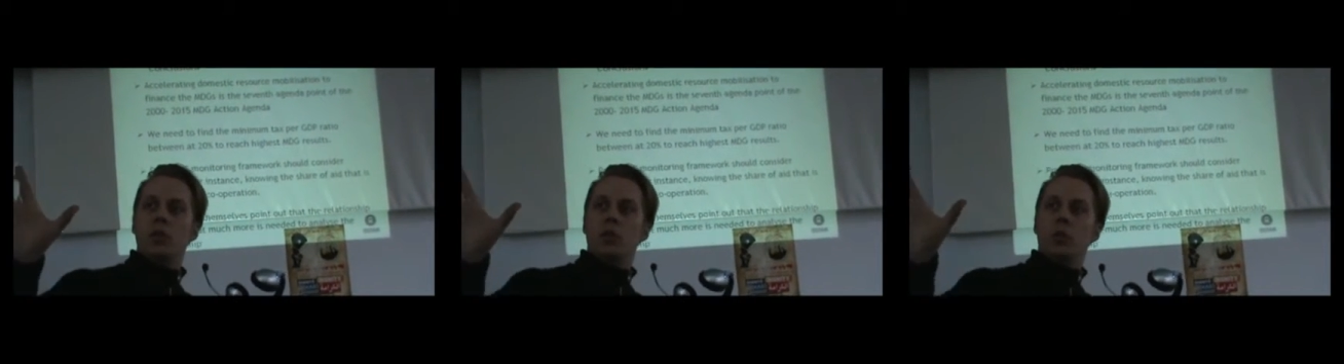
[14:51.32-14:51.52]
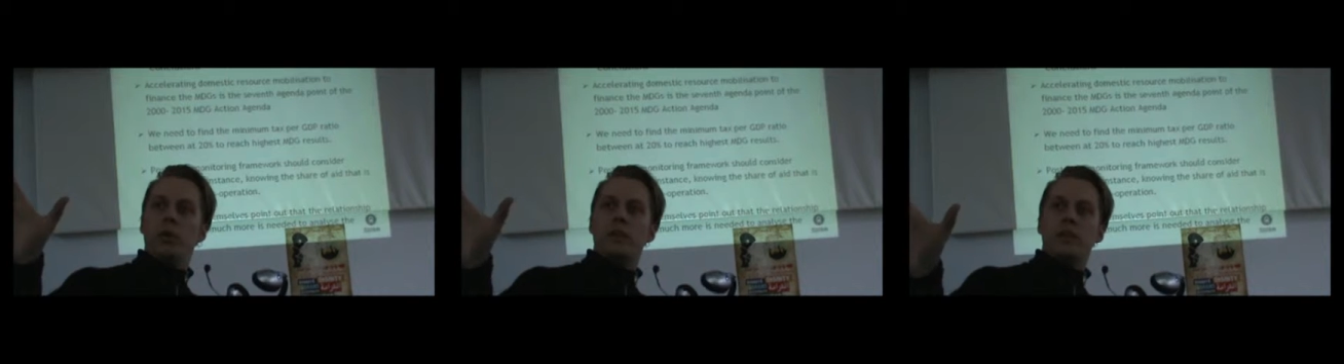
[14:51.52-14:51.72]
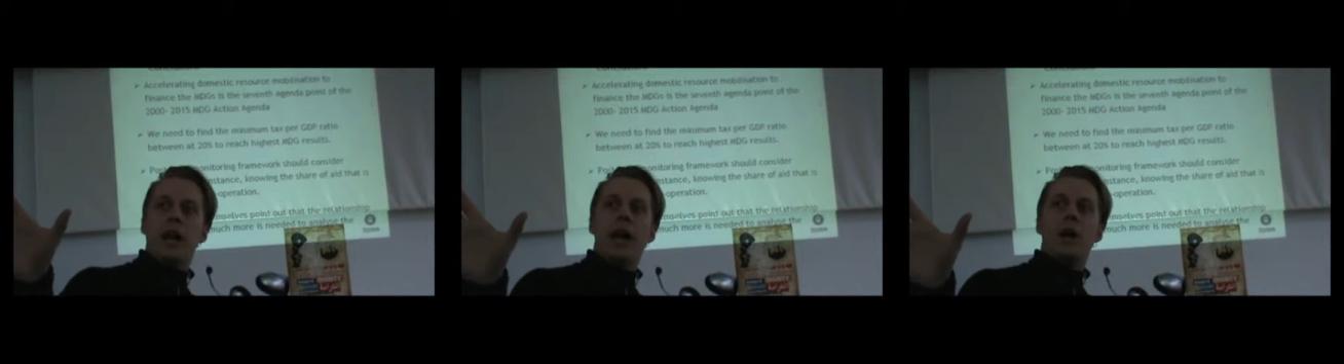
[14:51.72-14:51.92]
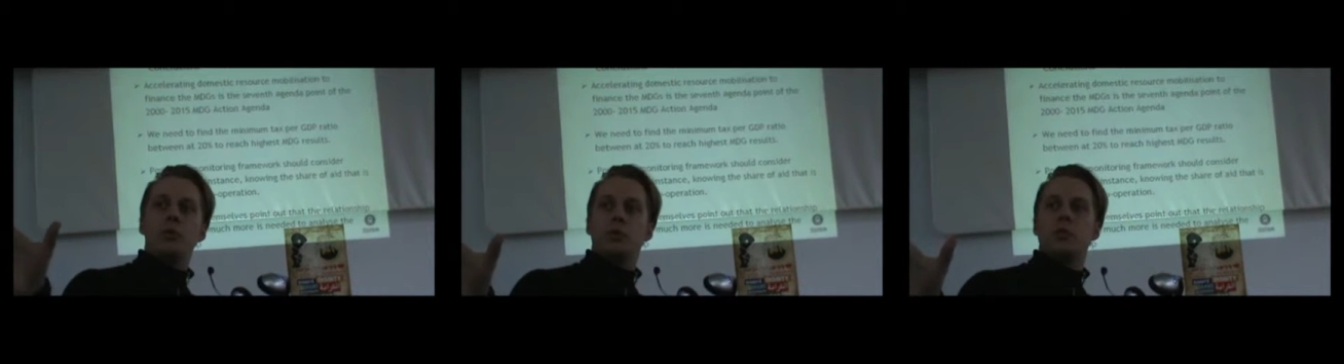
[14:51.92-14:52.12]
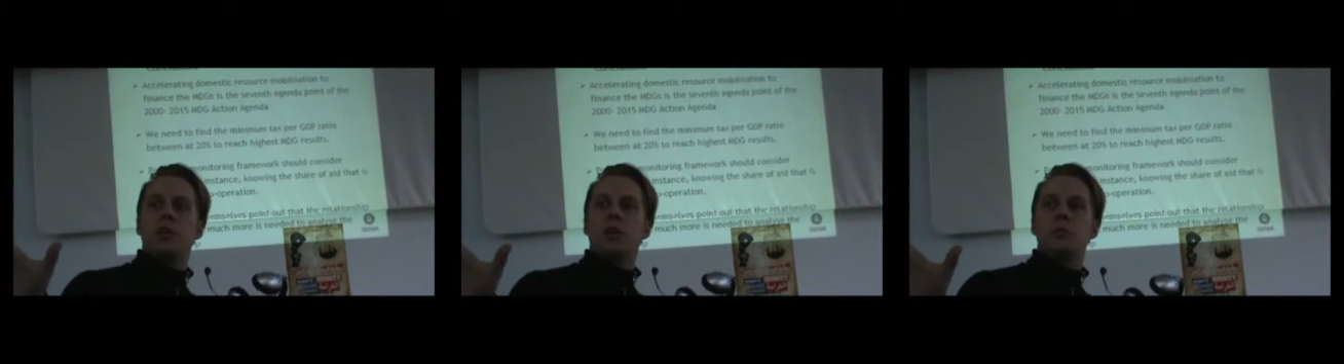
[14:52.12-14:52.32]
with
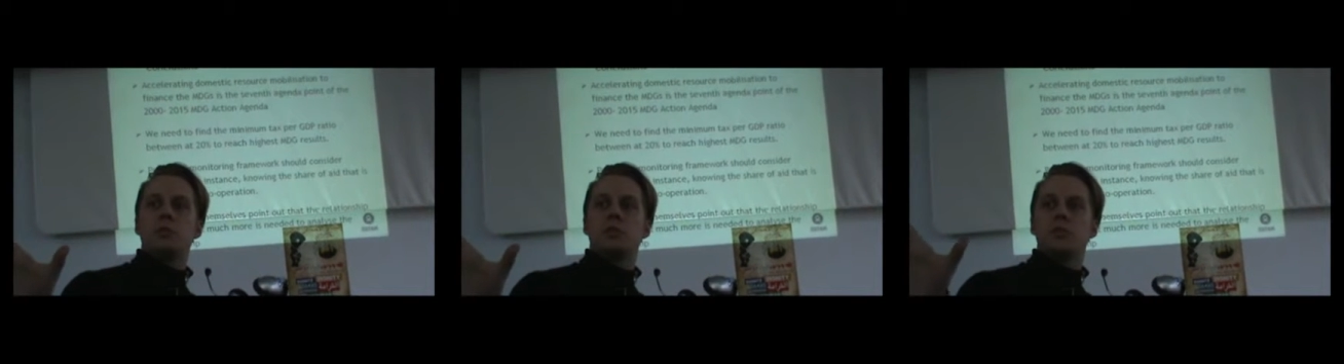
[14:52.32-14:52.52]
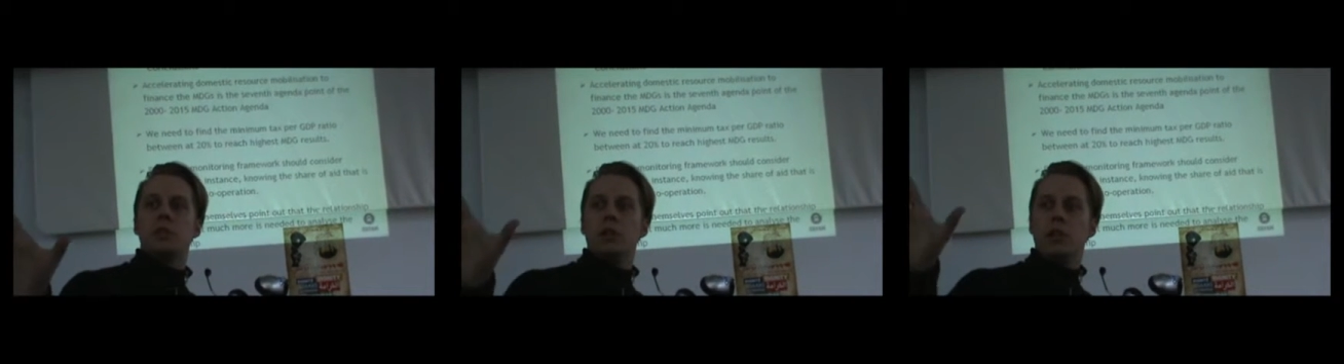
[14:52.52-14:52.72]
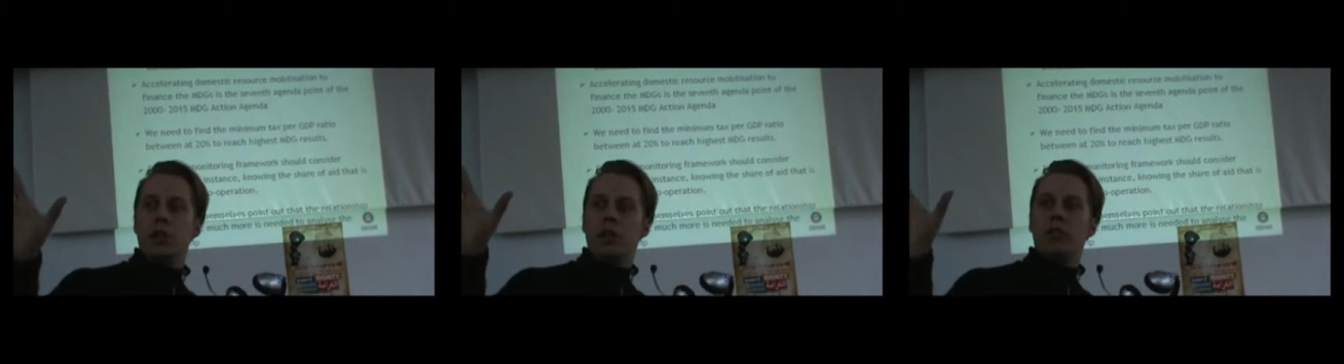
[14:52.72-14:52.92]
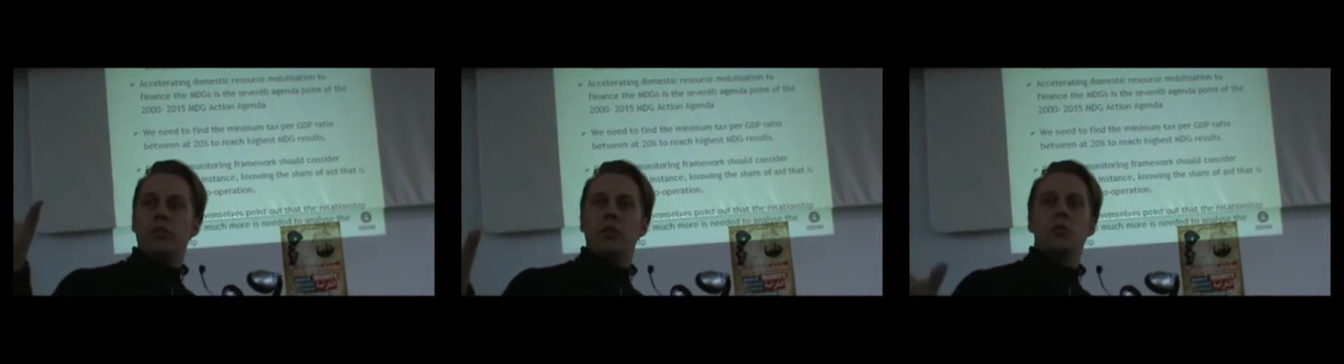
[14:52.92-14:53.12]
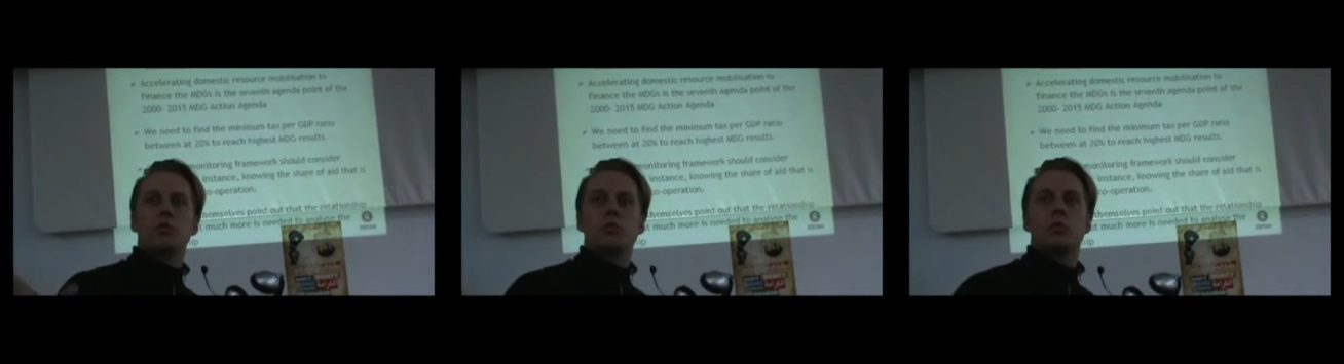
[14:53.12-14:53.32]
outcomes in
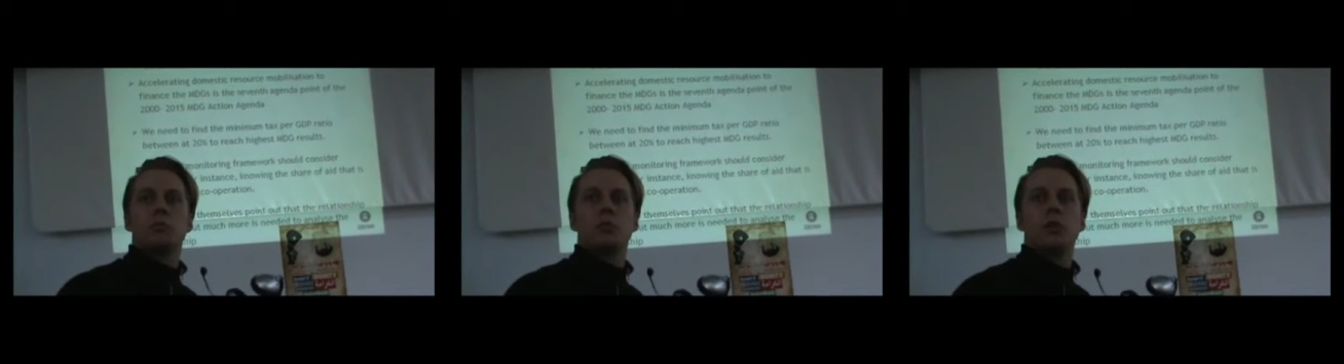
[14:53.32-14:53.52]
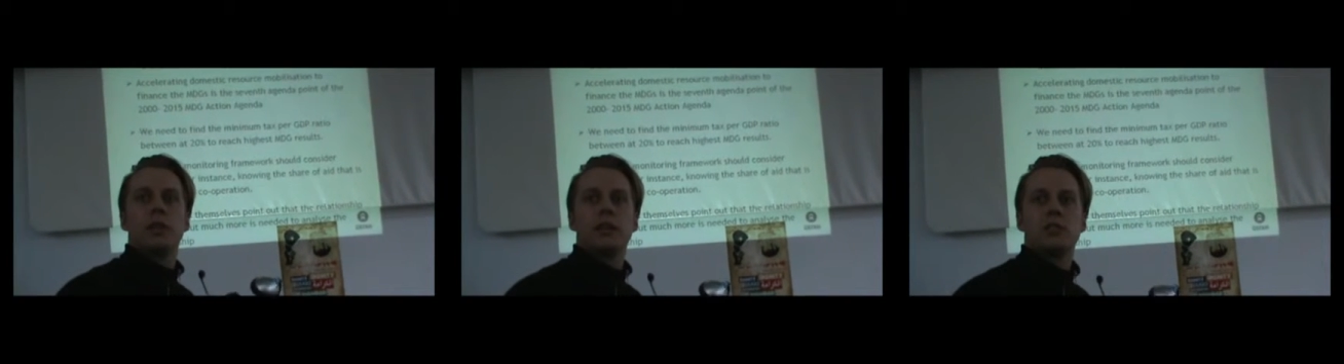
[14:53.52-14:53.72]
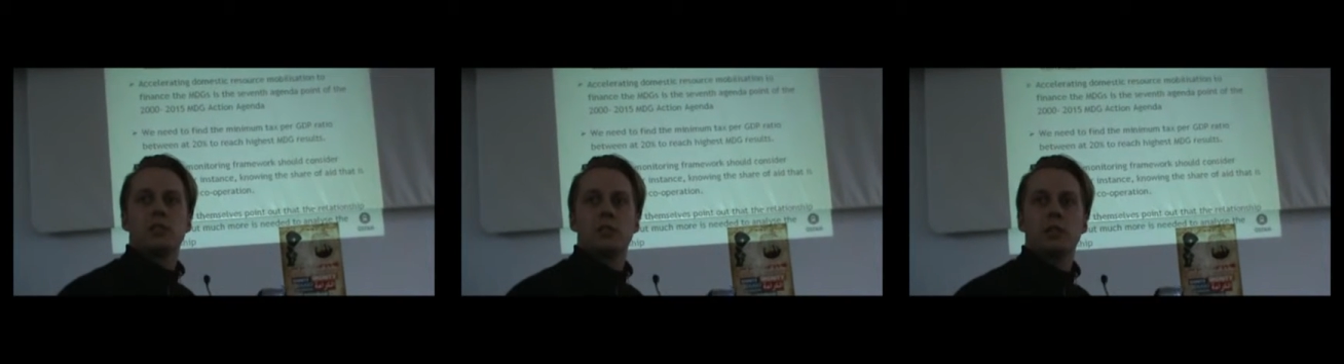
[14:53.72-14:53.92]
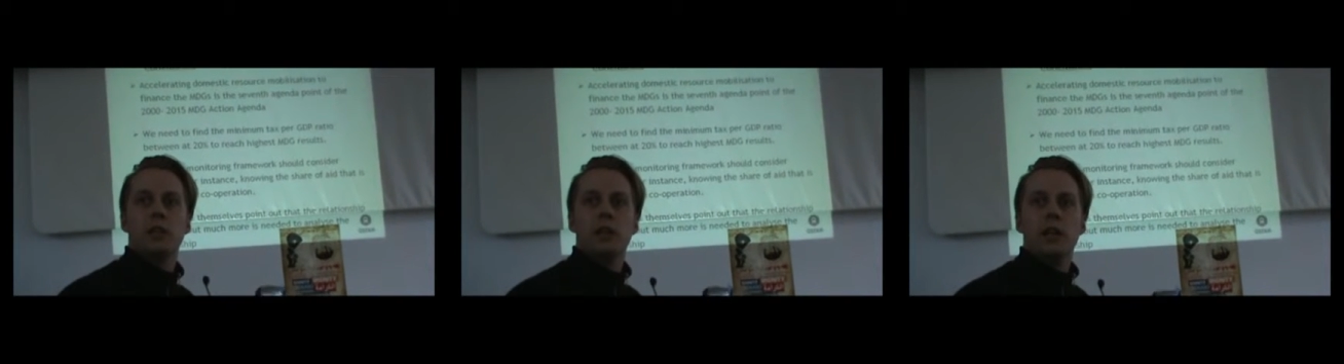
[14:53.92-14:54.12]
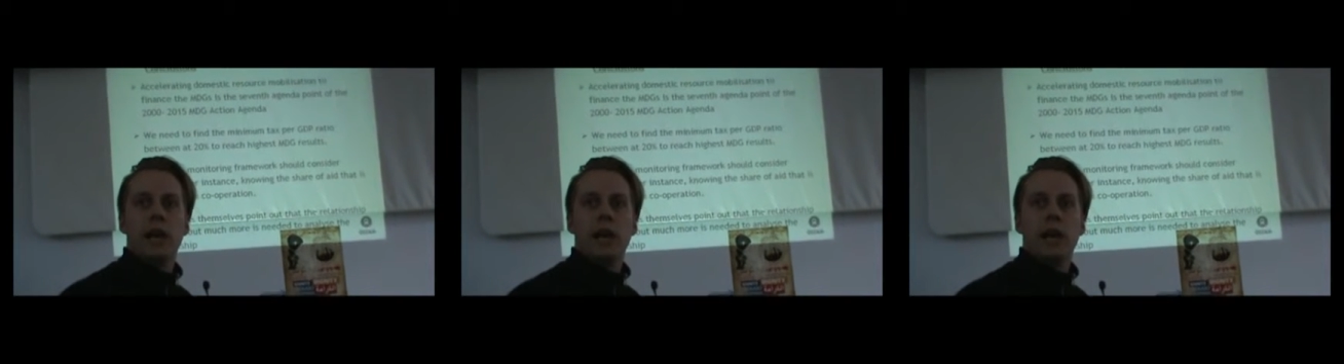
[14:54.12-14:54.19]
social protection.